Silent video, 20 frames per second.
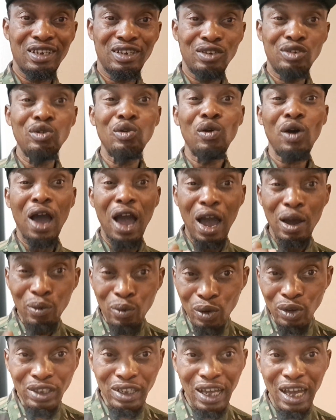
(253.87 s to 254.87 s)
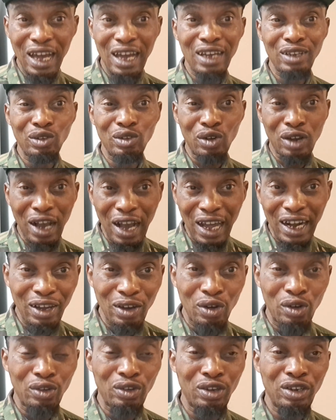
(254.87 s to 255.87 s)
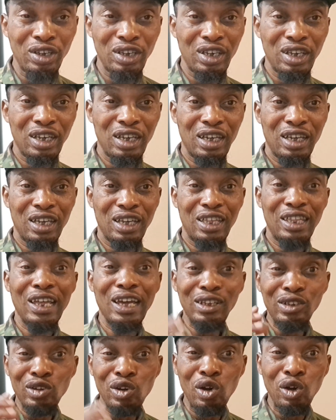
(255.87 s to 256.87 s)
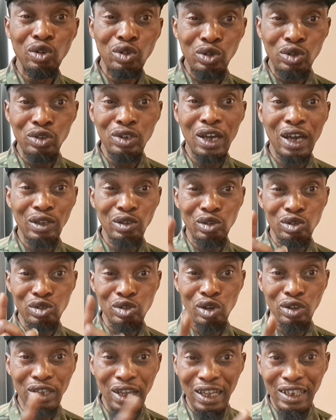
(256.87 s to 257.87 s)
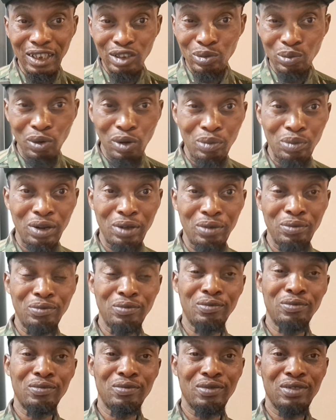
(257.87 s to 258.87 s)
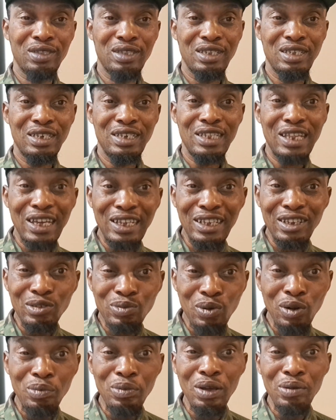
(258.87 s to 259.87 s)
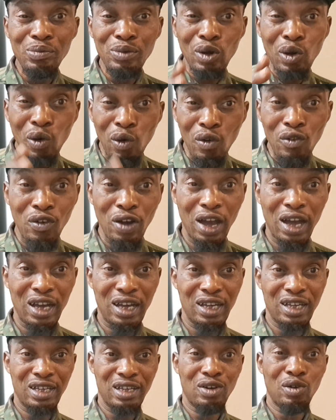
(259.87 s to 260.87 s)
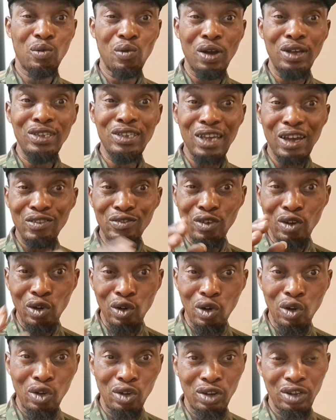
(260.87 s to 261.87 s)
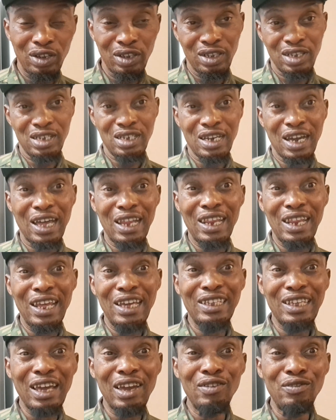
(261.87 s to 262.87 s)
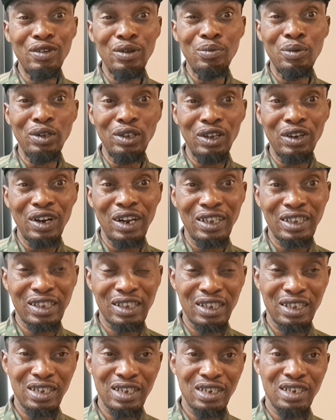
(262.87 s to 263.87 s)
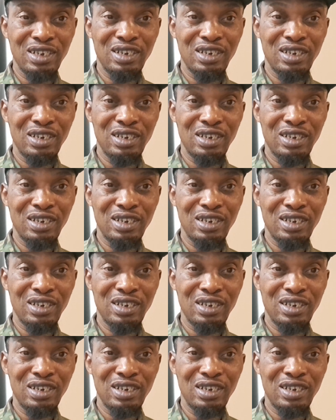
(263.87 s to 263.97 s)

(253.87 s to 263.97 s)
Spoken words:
So I want her to carry on. Let God use her to sort out this problem. Let this problem be over once and for all, and let everybody rest.